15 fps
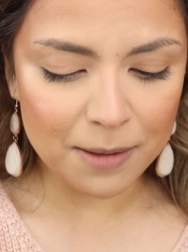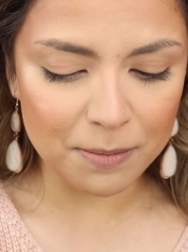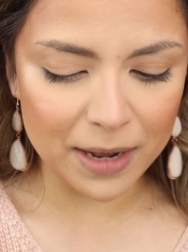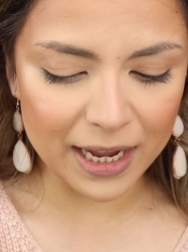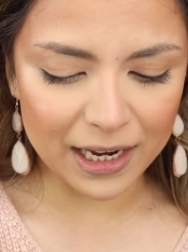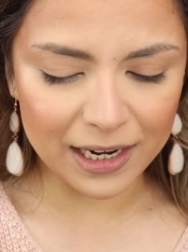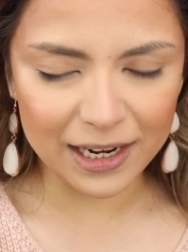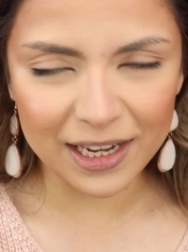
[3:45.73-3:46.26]

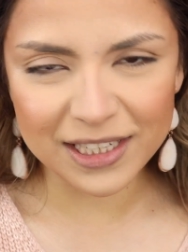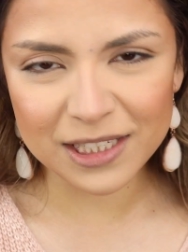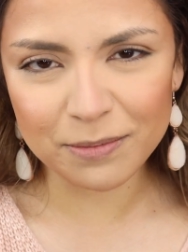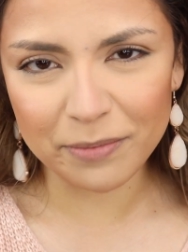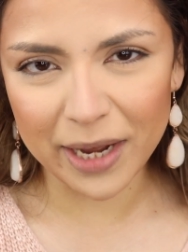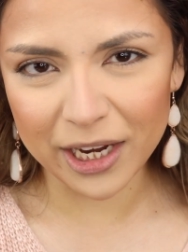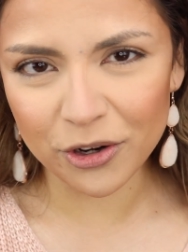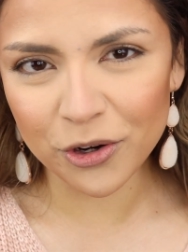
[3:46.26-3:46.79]
my NYX
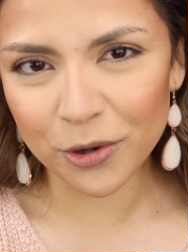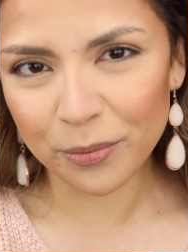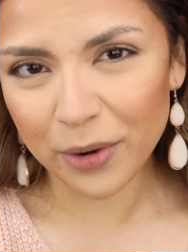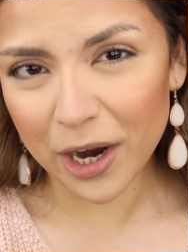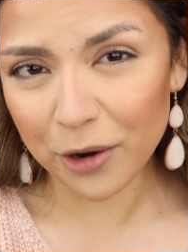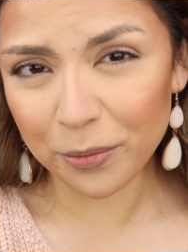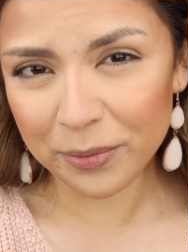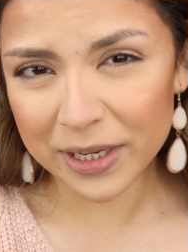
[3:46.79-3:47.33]
Micro
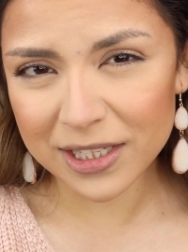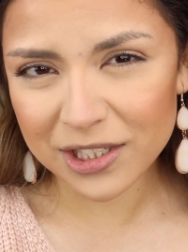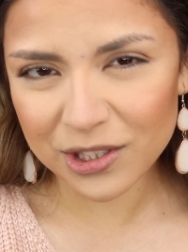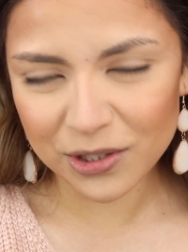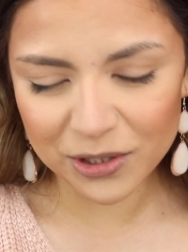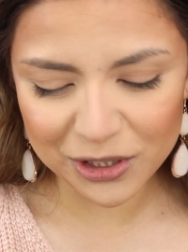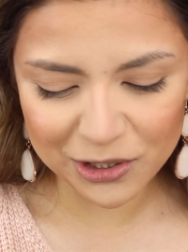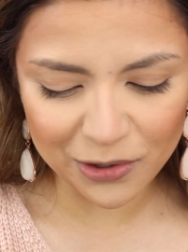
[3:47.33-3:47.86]
Brow
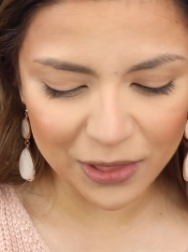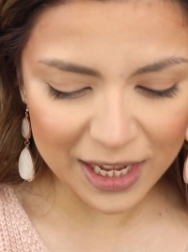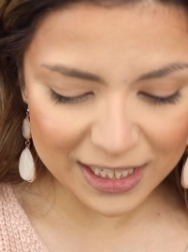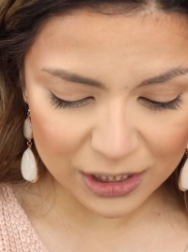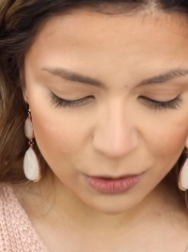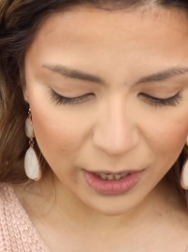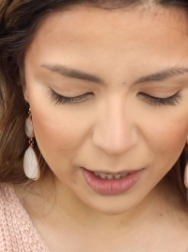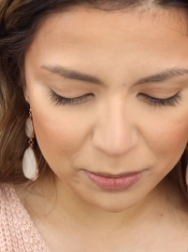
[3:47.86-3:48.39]
Pencil. So
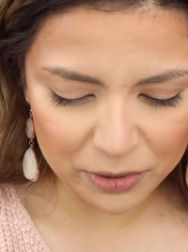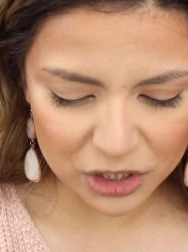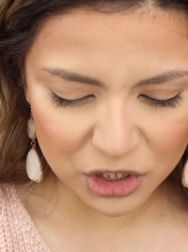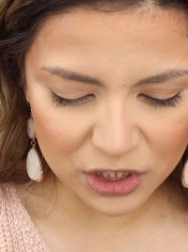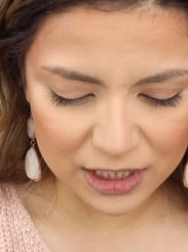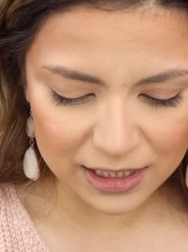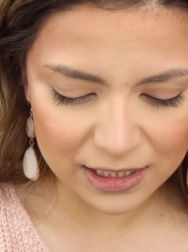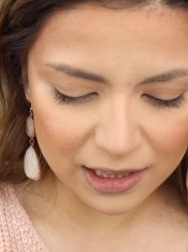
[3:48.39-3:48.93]
that's why I
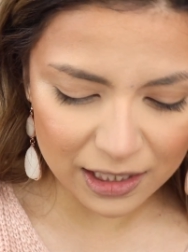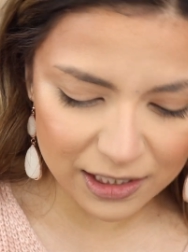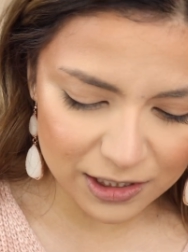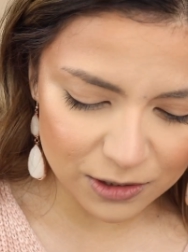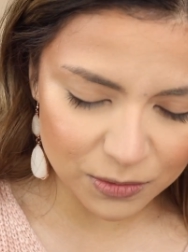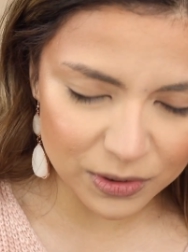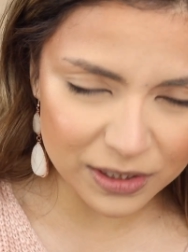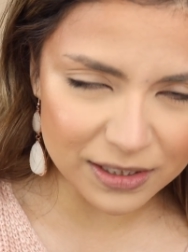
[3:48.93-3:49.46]
purchased
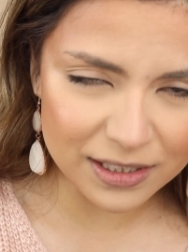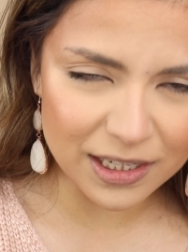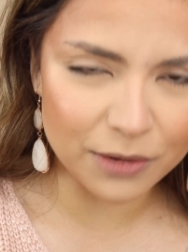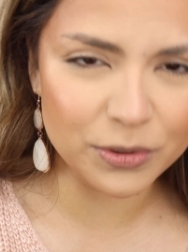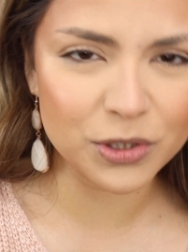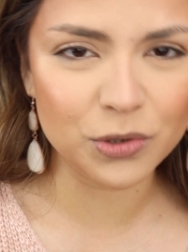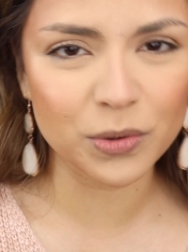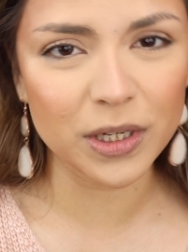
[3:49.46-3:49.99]
these ones. I
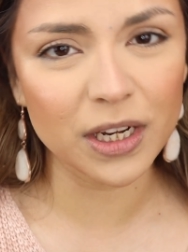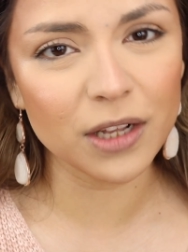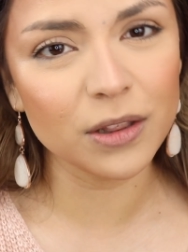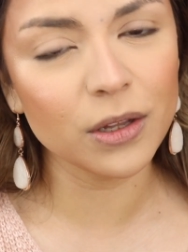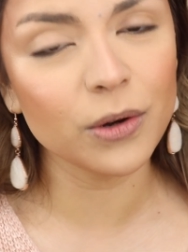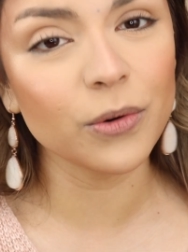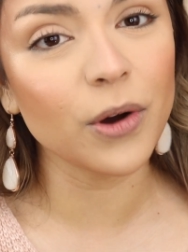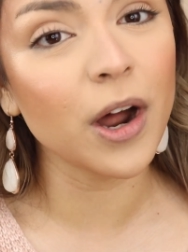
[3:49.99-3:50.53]
was running
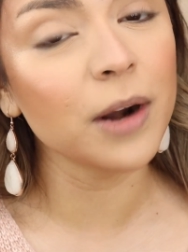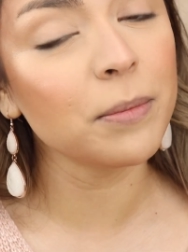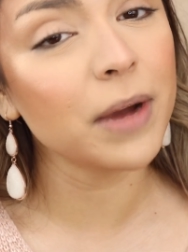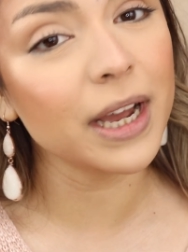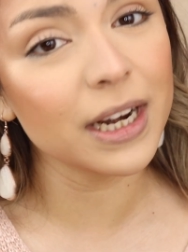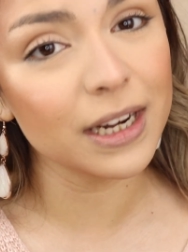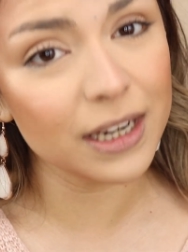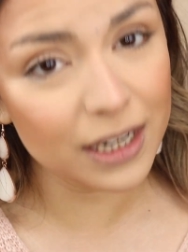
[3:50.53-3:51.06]
low on
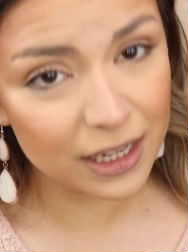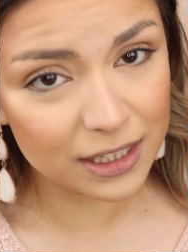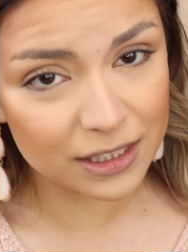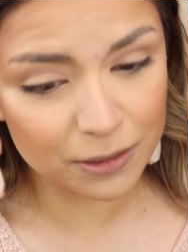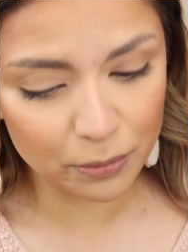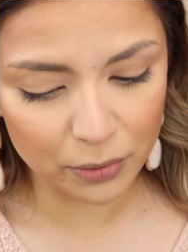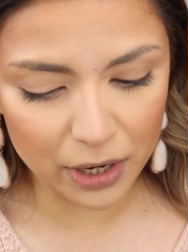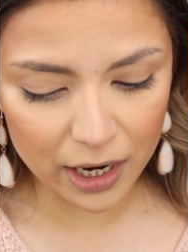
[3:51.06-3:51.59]
my
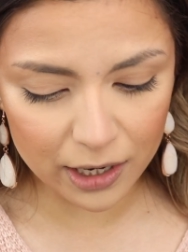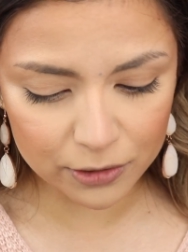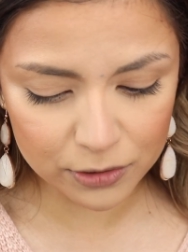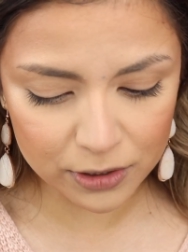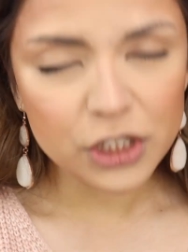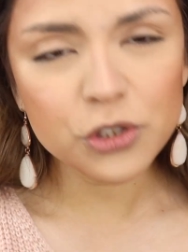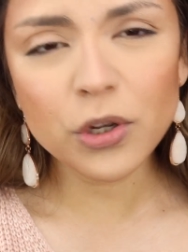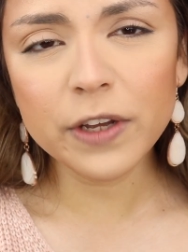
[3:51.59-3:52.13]
NYX
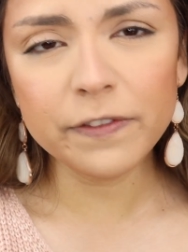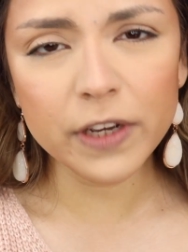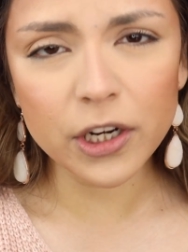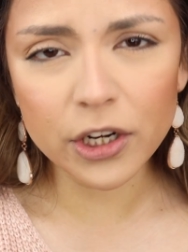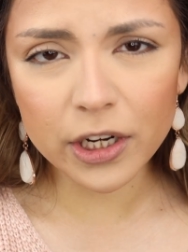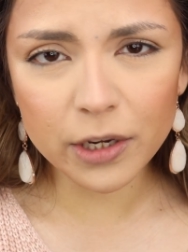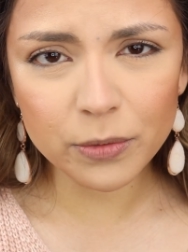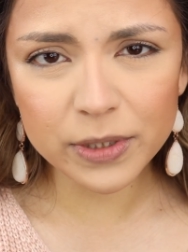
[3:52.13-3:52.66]
brows. So I
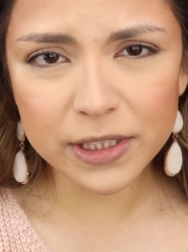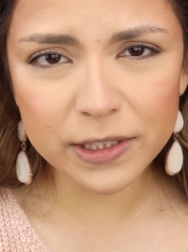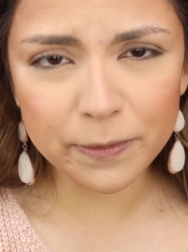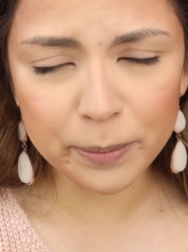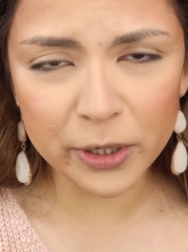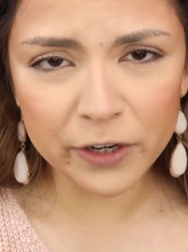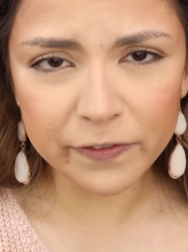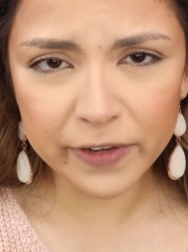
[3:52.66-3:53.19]
figured it was the
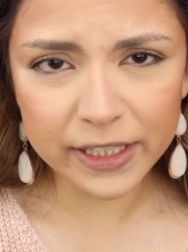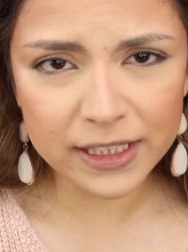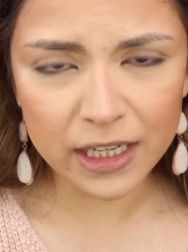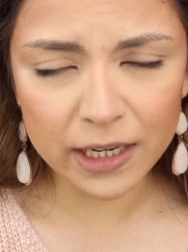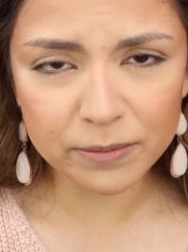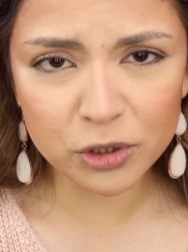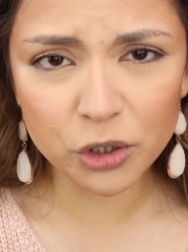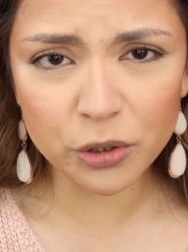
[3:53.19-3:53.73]
perfect
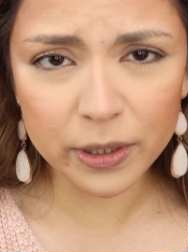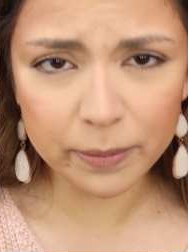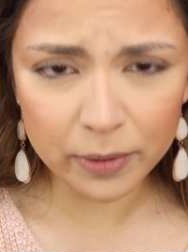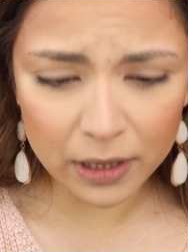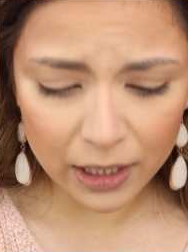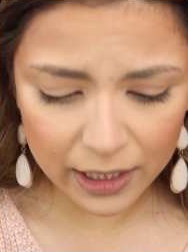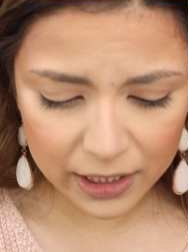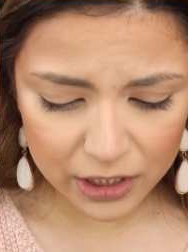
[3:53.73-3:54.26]
time to
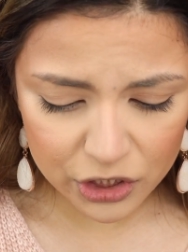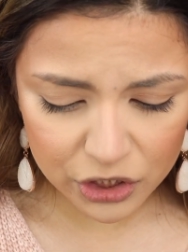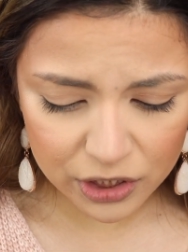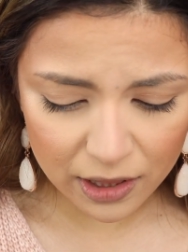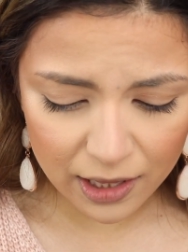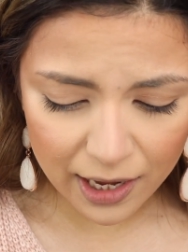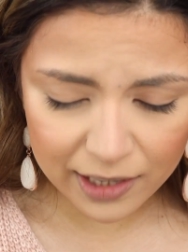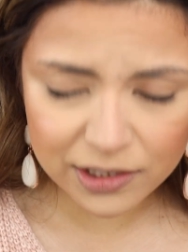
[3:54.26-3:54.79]

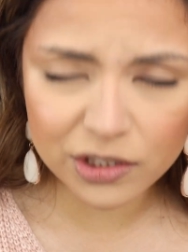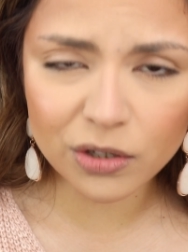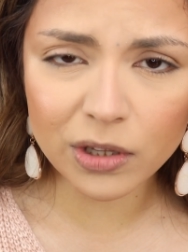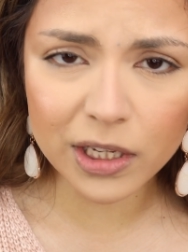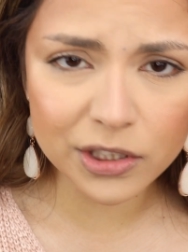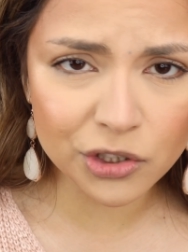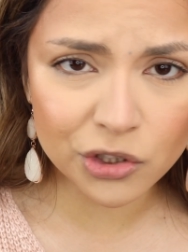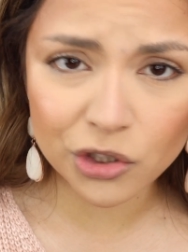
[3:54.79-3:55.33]
replenish that. So
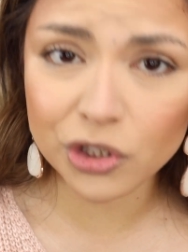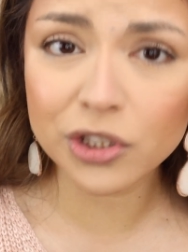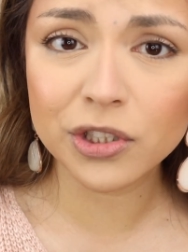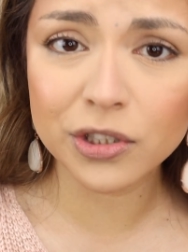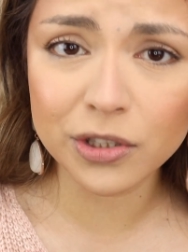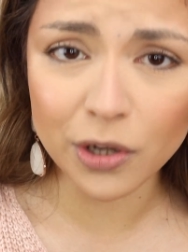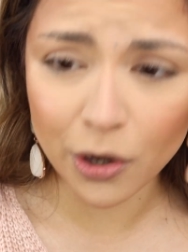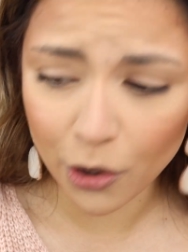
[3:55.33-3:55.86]
let's
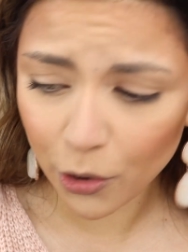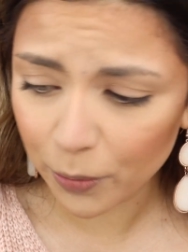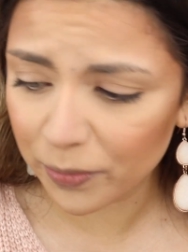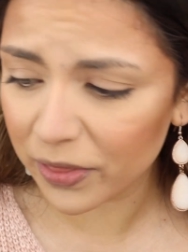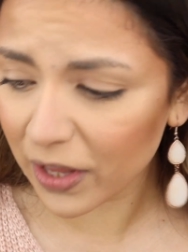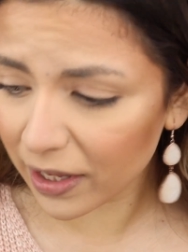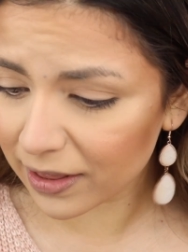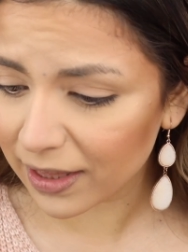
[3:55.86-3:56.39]
just
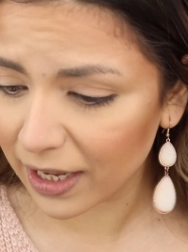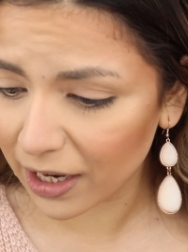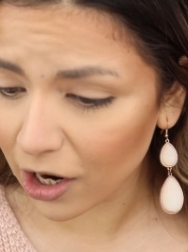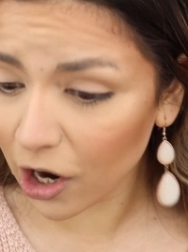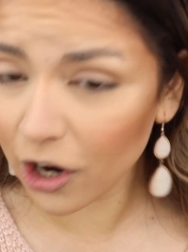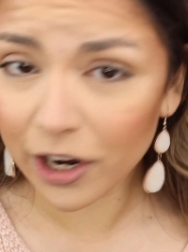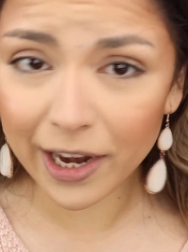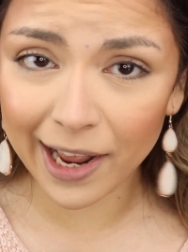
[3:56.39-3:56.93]
hope that they
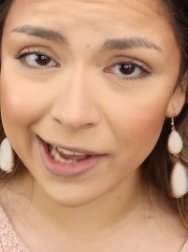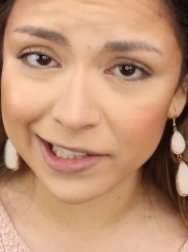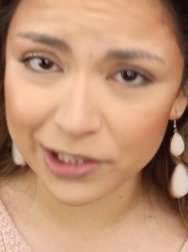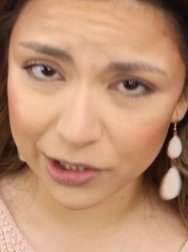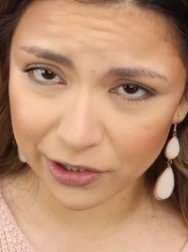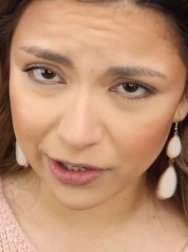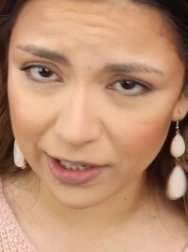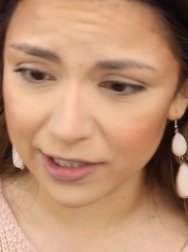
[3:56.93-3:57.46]
are
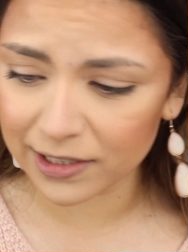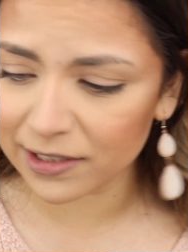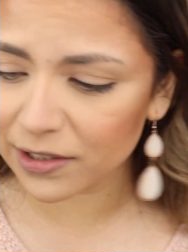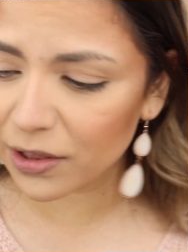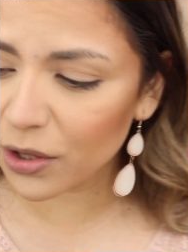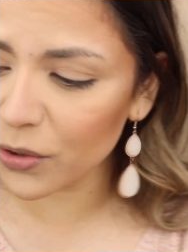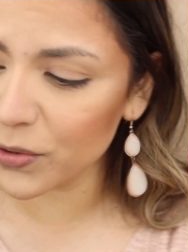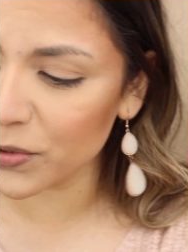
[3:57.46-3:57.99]
as good as
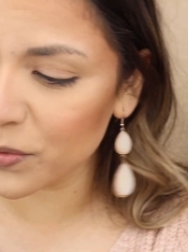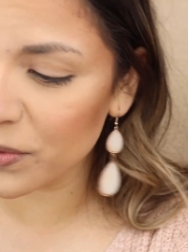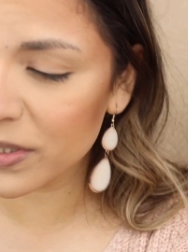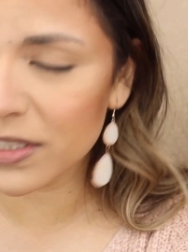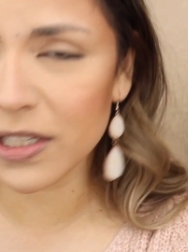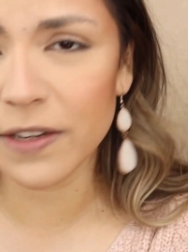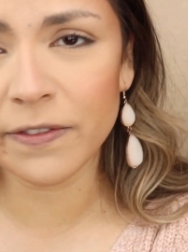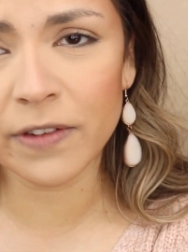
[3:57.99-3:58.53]
those
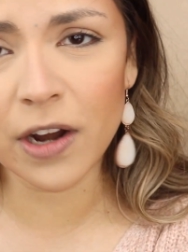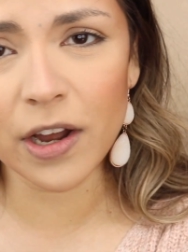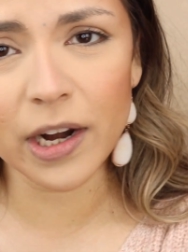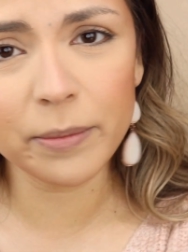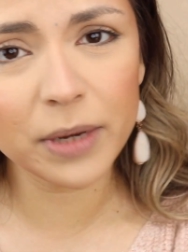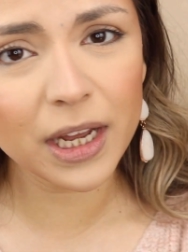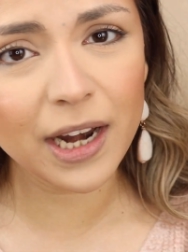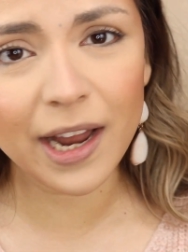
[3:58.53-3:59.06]
ones. If not,
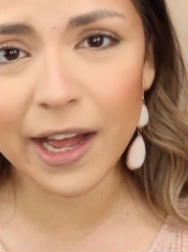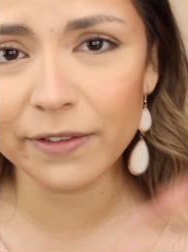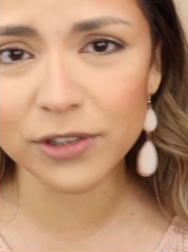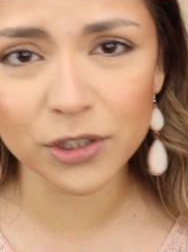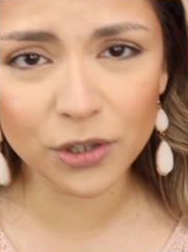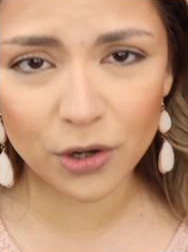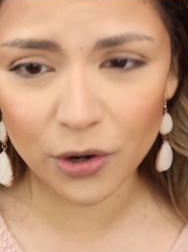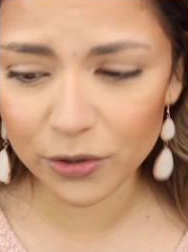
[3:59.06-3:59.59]
I'm gonna have
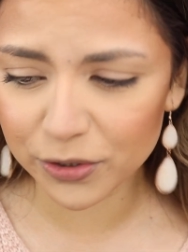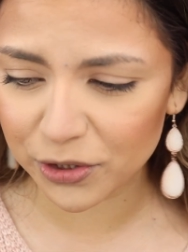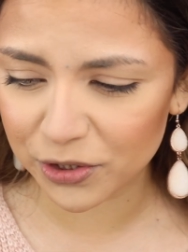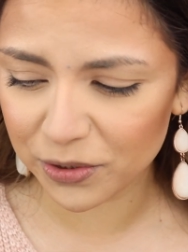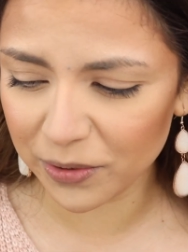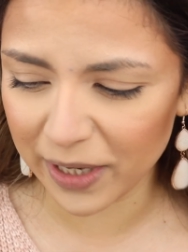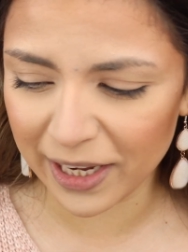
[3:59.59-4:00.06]
to go do